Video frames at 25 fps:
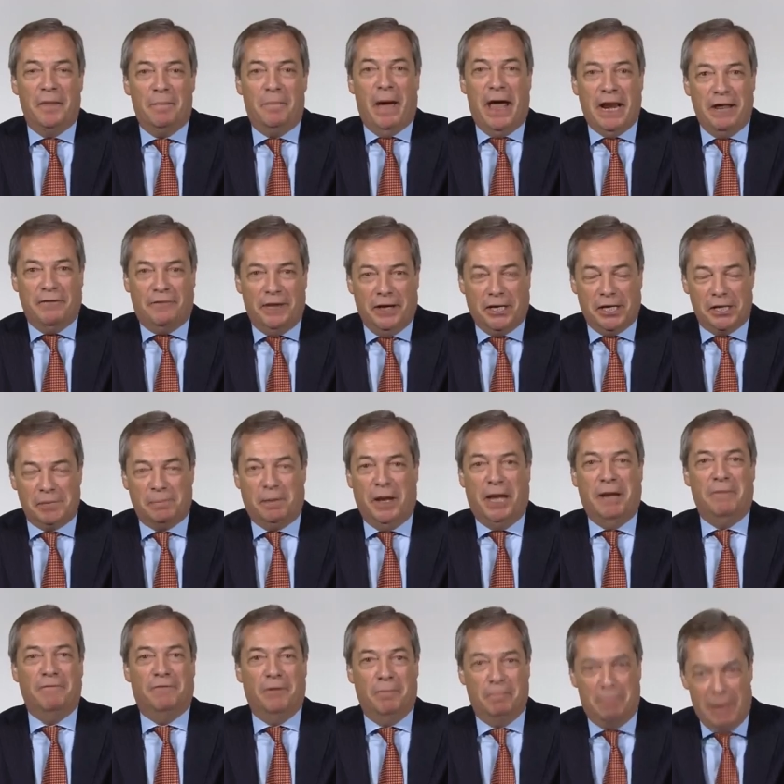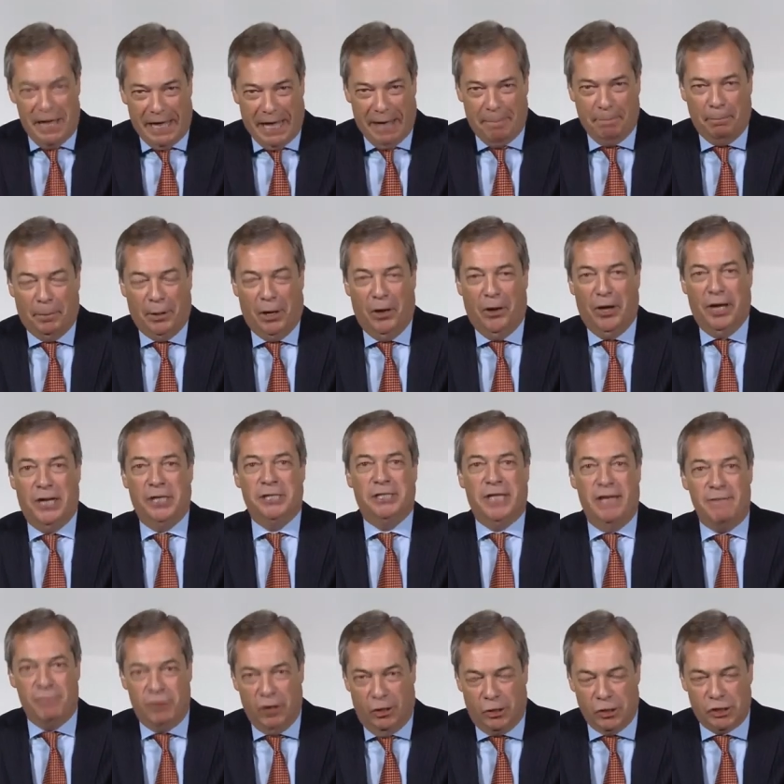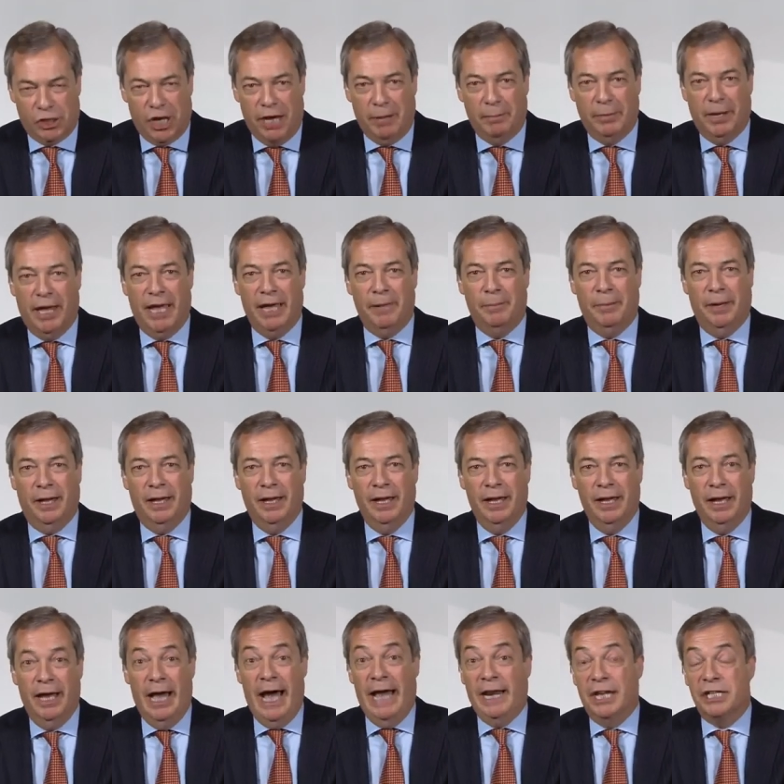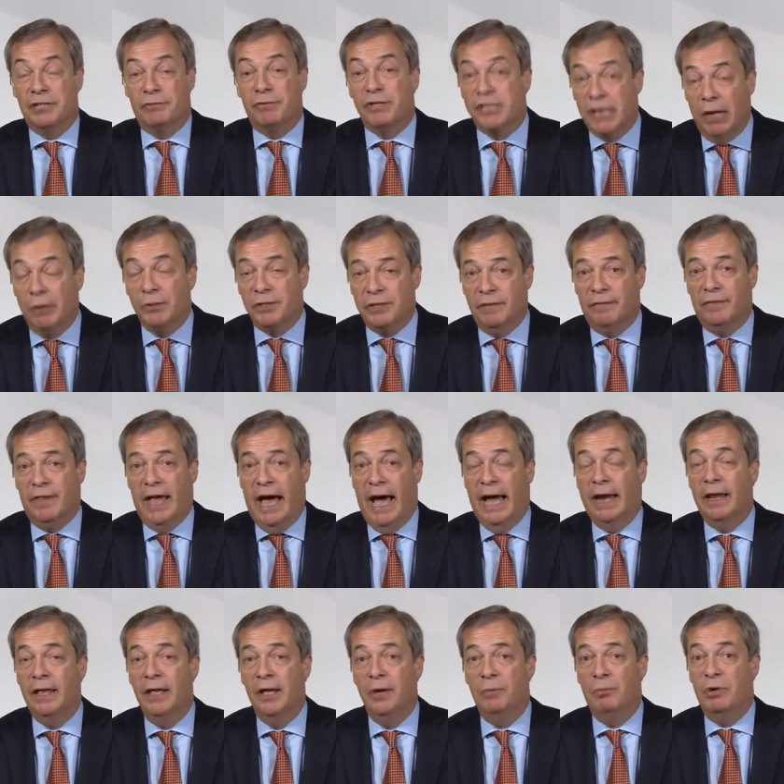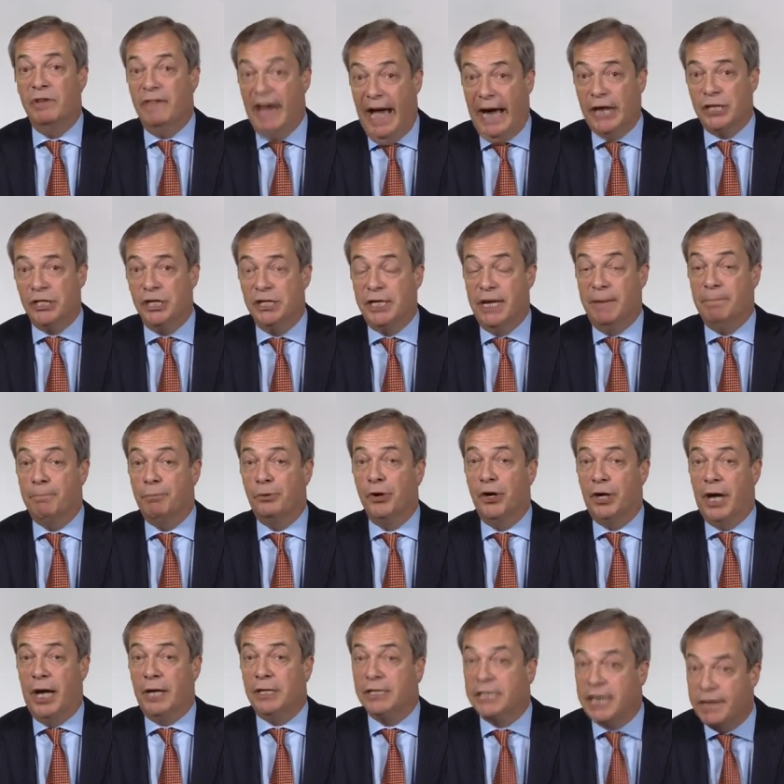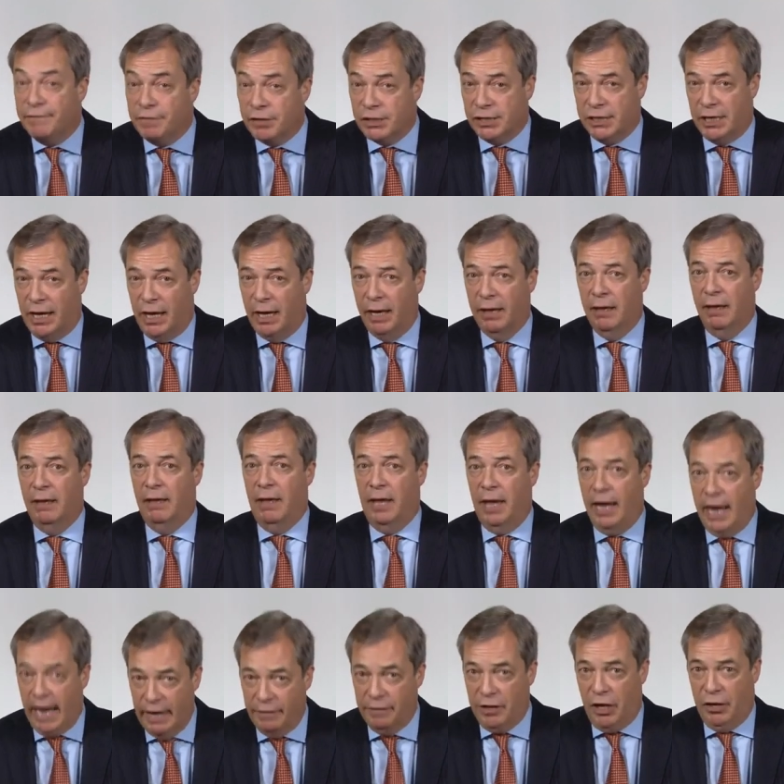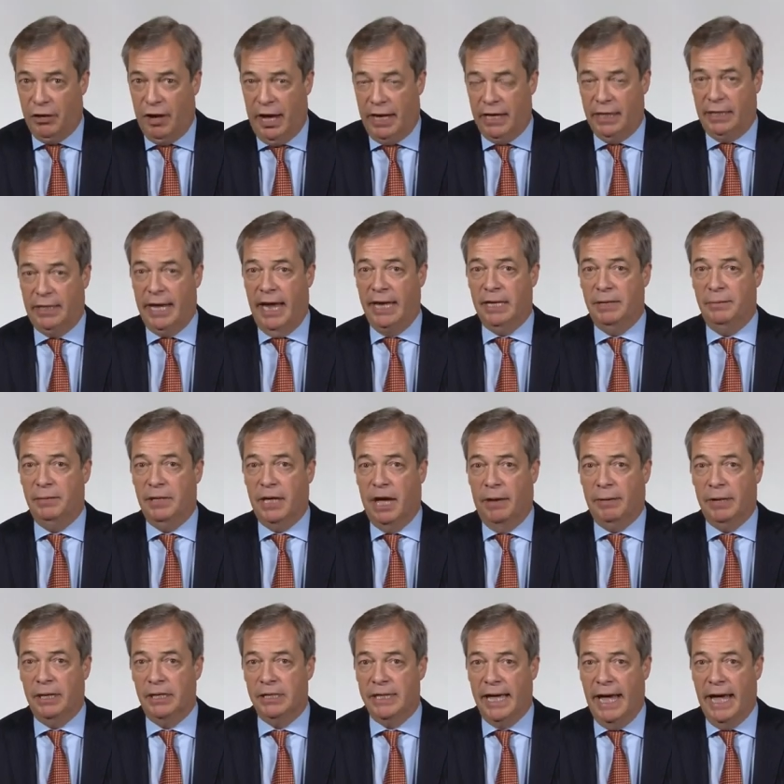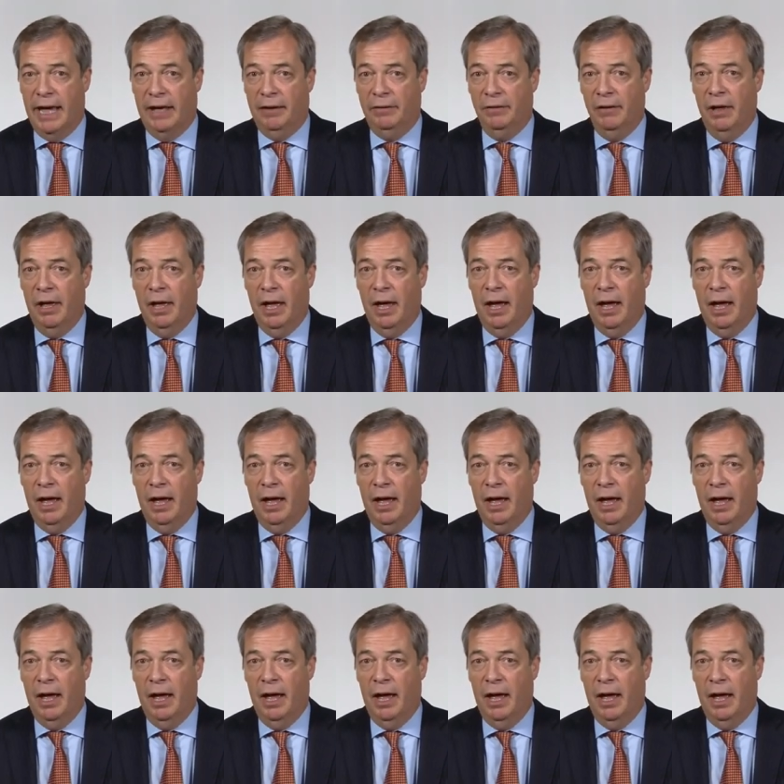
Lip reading: The benefit has been for big employers, they've got cheap labour. And as a result of that, we've actually seen productivity in the United Kingdom going down.